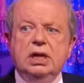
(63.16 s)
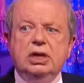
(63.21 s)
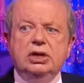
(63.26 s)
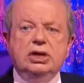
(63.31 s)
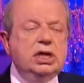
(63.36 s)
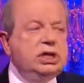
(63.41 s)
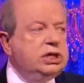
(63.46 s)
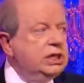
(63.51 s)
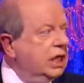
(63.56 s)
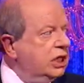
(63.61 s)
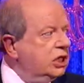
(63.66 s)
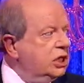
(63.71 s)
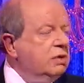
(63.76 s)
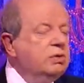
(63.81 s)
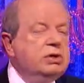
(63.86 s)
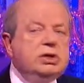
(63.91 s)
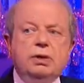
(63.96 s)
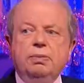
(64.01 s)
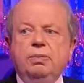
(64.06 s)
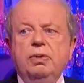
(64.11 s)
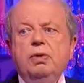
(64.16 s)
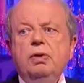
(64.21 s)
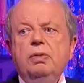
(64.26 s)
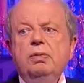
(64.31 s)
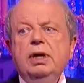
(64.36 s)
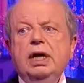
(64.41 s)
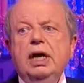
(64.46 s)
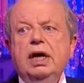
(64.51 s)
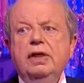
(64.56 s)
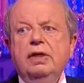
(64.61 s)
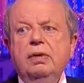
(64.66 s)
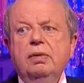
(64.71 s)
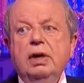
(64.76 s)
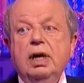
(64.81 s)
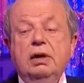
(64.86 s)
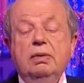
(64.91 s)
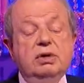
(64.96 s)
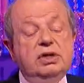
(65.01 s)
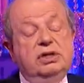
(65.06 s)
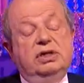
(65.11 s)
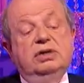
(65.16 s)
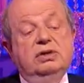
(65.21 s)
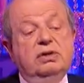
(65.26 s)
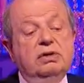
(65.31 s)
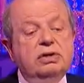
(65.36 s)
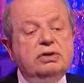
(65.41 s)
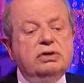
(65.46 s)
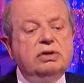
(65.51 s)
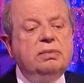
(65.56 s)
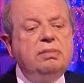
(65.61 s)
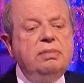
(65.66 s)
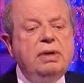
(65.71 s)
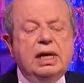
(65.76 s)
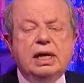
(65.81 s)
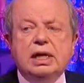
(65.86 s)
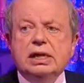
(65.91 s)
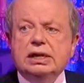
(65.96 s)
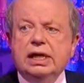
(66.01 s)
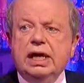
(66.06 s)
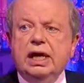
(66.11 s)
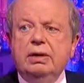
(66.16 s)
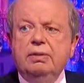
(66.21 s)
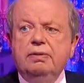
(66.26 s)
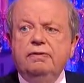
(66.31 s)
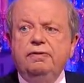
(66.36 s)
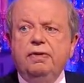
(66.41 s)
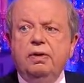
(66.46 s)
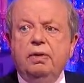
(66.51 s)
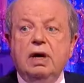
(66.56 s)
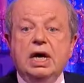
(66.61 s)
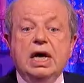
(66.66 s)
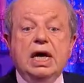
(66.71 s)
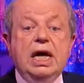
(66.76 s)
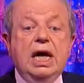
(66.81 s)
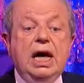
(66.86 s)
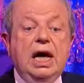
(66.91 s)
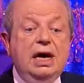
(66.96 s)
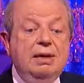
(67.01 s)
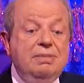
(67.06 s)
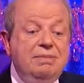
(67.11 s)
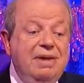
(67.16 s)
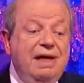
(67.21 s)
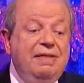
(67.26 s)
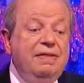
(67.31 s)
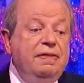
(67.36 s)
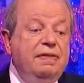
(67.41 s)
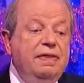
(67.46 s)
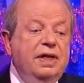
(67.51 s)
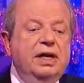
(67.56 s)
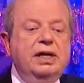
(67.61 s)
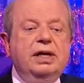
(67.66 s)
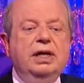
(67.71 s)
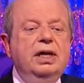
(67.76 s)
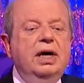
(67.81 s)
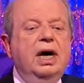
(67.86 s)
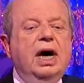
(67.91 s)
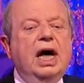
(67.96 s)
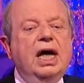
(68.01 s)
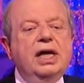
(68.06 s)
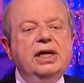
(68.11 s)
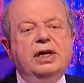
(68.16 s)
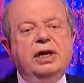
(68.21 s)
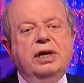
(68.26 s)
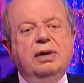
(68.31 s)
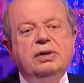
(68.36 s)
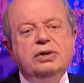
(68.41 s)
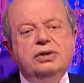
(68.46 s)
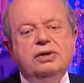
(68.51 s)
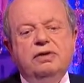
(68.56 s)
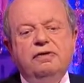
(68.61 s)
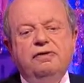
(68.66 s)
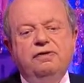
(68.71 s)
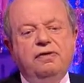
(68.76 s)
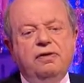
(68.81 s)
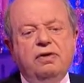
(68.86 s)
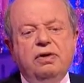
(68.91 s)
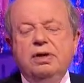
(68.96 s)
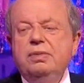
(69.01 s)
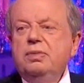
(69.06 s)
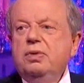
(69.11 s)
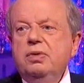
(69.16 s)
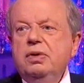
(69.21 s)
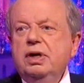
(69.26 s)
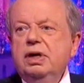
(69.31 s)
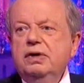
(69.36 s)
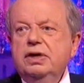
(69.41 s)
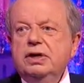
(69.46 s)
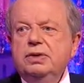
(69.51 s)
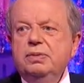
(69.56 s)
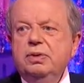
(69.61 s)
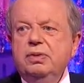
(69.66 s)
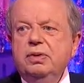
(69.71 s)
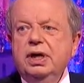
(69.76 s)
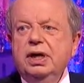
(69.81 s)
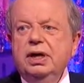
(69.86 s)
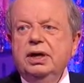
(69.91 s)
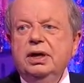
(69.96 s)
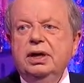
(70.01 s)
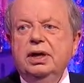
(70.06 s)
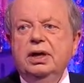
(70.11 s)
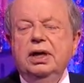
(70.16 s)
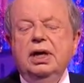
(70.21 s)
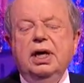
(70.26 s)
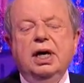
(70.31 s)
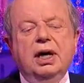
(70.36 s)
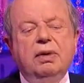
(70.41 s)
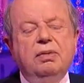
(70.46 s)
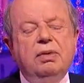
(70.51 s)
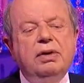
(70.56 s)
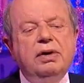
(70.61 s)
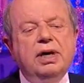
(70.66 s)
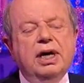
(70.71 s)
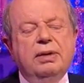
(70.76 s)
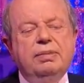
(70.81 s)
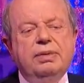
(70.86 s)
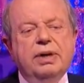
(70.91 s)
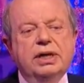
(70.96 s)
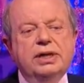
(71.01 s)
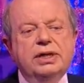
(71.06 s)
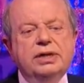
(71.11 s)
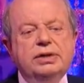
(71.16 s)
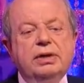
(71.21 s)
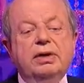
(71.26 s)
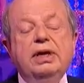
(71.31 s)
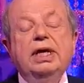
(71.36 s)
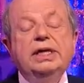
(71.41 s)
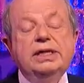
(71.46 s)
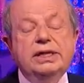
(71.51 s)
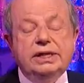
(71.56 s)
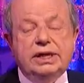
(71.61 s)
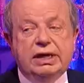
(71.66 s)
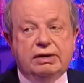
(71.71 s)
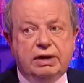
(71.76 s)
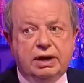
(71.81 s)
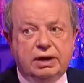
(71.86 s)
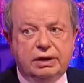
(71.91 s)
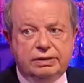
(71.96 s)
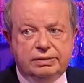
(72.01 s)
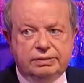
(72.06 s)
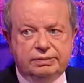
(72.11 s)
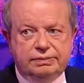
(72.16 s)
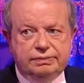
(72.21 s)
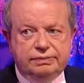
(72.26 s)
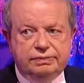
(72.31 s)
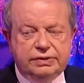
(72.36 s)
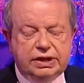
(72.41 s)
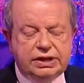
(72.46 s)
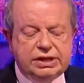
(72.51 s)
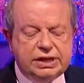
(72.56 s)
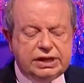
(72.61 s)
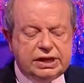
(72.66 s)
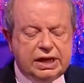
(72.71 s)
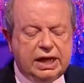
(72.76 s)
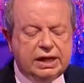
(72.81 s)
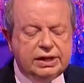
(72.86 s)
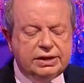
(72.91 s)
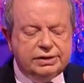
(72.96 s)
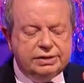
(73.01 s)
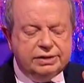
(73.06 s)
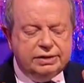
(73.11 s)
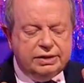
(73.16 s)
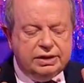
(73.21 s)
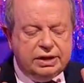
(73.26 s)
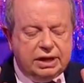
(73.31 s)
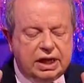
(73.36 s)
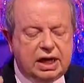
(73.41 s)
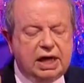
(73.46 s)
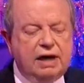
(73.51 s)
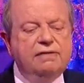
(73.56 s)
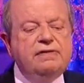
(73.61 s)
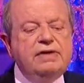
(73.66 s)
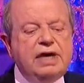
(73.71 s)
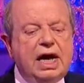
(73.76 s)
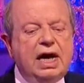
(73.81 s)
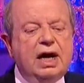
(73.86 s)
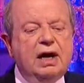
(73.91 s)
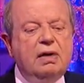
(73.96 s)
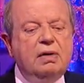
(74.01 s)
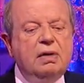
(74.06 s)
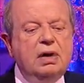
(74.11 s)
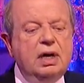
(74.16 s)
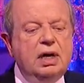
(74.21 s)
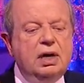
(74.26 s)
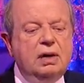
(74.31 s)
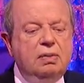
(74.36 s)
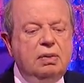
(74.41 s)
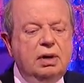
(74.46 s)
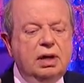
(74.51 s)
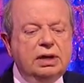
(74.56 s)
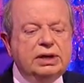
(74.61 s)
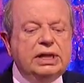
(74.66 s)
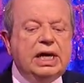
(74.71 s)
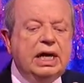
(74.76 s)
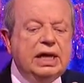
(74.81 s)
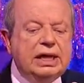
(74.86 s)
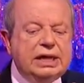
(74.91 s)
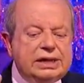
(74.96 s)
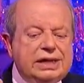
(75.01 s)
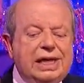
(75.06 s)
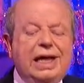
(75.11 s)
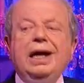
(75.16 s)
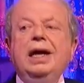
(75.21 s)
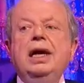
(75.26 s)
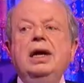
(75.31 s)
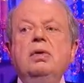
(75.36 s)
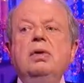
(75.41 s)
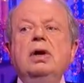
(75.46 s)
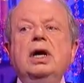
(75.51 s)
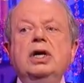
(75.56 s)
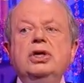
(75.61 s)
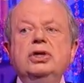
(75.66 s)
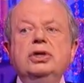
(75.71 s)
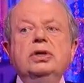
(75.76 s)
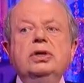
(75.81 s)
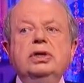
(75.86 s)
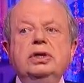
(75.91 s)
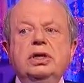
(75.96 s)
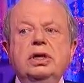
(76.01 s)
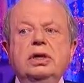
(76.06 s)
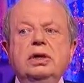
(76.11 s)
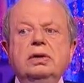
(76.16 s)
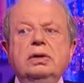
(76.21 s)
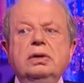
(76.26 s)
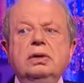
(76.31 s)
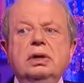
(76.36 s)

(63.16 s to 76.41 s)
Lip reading: she said she would support me either way, which is, of course, tremendously helpful. And it meant that, I don't know, at sort of 4 in the morning this morning, I woke up and I just thought, this is it, right. This is it. I've now worked out exactly what I should do.